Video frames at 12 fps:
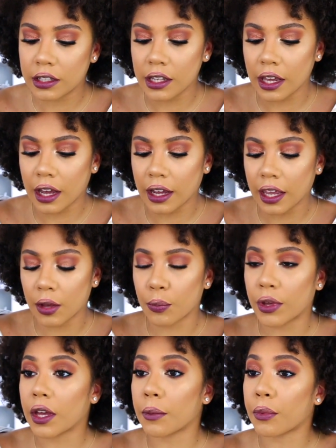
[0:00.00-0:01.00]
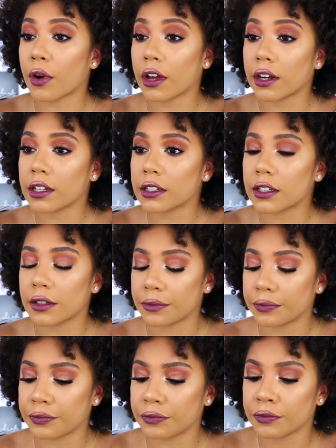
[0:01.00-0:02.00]
It's like I can't pick up product.
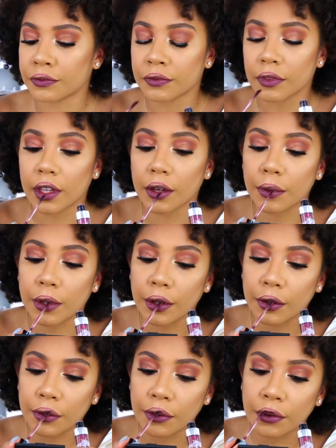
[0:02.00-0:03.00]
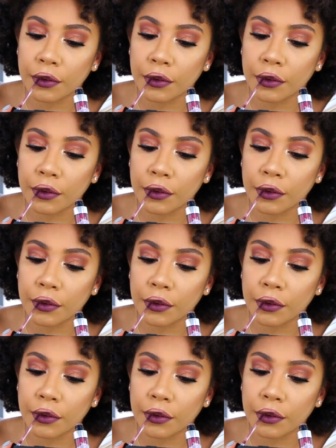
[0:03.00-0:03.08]
There we go.